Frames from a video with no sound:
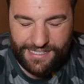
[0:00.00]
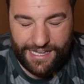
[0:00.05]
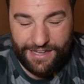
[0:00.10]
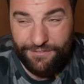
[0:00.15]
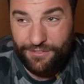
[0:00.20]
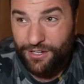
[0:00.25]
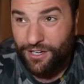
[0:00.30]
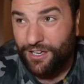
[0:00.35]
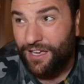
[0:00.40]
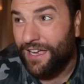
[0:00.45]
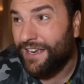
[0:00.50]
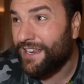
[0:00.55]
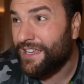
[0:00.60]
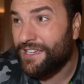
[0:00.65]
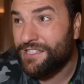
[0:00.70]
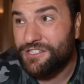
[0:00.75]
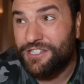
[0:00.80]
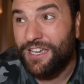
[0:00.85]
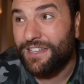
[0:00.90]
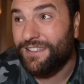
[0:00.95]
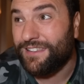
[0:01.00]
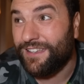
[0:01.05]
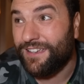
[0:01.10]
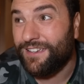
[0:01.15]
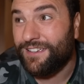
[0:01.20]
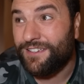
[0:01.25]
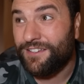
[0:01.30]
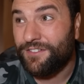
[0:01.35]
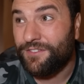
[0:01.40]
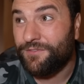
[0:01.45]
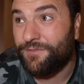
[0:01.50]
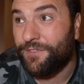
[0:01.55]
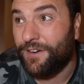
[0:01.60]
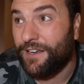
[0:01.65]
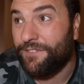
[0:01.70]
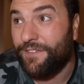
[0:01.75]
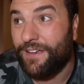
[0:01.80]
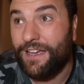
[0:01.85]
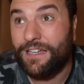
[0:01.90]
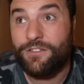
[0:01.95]
I haven't got any agenda for
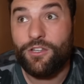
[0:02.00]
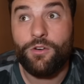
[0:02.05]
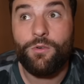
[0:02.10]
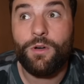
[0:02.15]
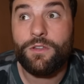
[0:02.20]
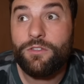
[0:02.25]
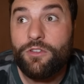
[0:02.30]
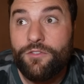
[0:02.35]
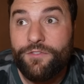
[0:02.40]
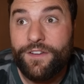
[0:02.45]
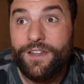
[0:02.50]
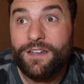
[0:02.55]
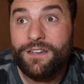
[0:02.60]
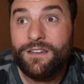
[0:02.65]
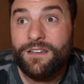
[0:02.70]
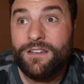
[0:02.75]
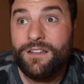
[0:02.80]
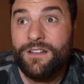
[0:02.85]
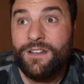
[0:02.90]
anything. I don't want nothing.